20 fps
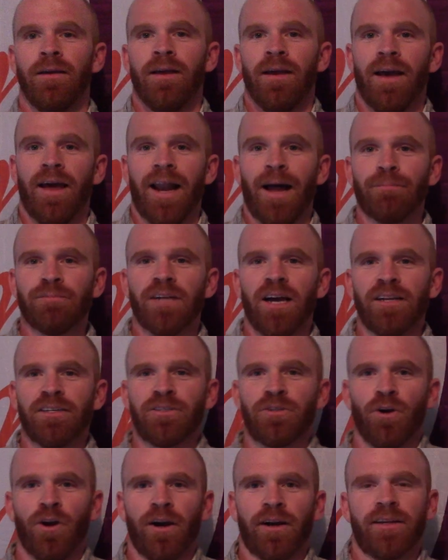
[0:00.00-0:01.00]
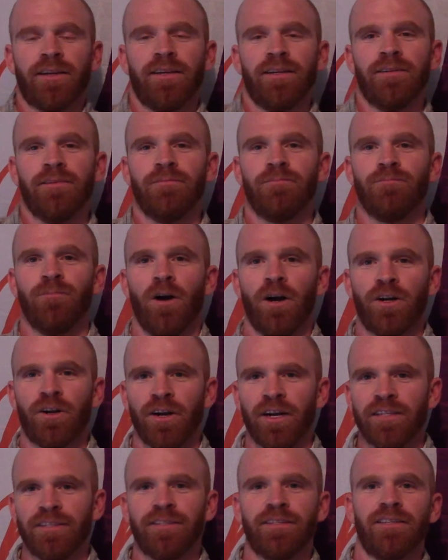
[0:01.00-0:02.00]
And I'm John Stork. Well,
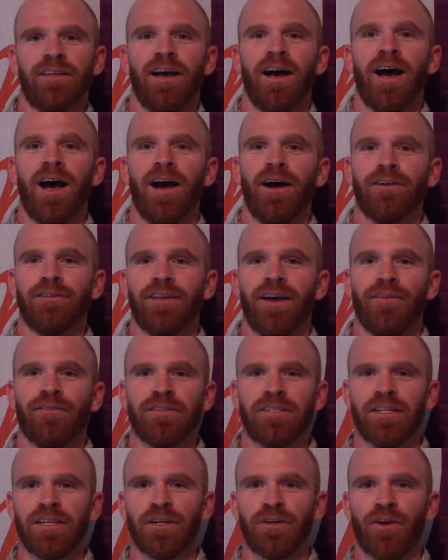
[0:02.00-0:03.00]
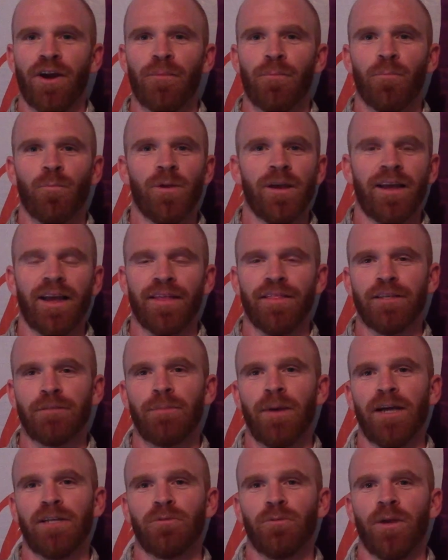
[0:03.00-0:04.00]
Chris, it was obviously a great weekend this
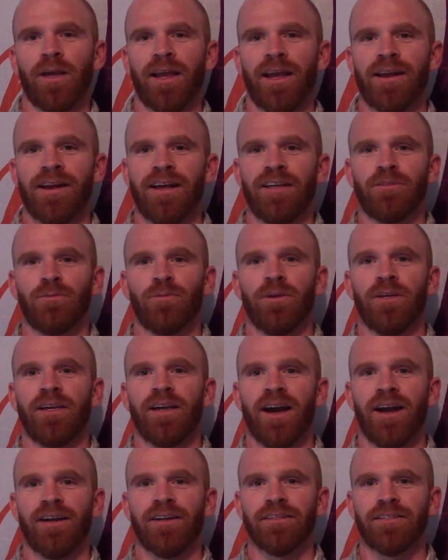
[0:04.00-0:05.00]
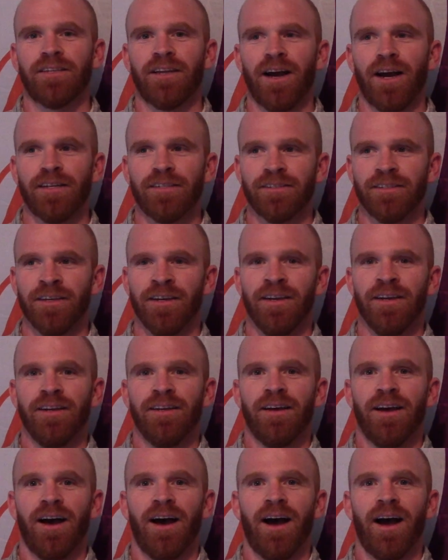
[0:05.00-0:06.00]
past weekend, as we kind of discussed.
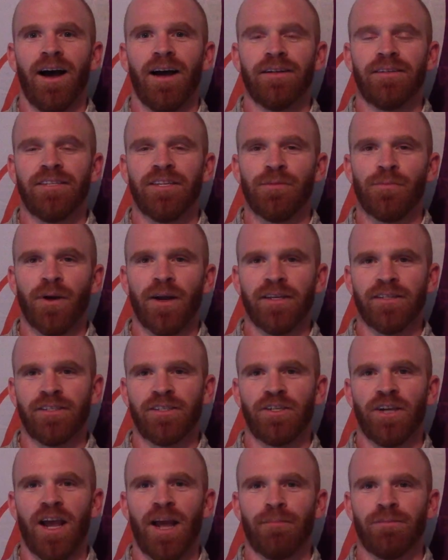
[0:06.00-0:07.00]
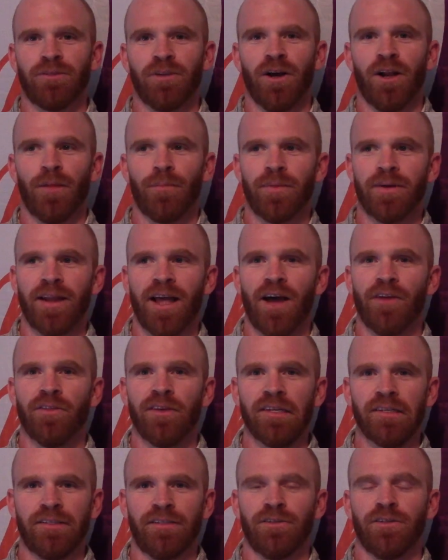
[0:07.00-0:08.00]
Team race champs all up and down
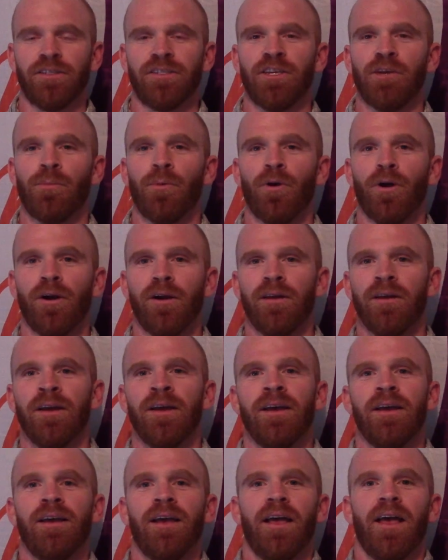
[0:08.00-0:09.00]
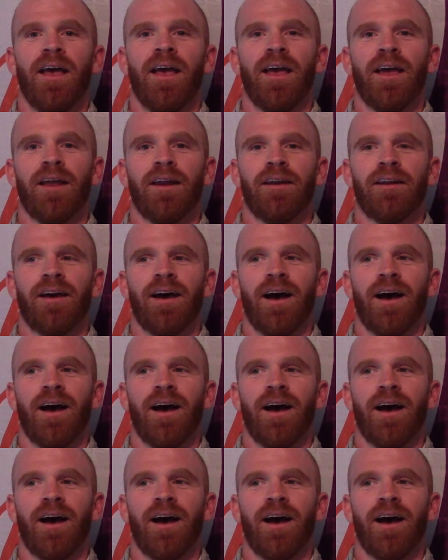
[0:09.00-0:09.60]
the Eastern Seaboard. And,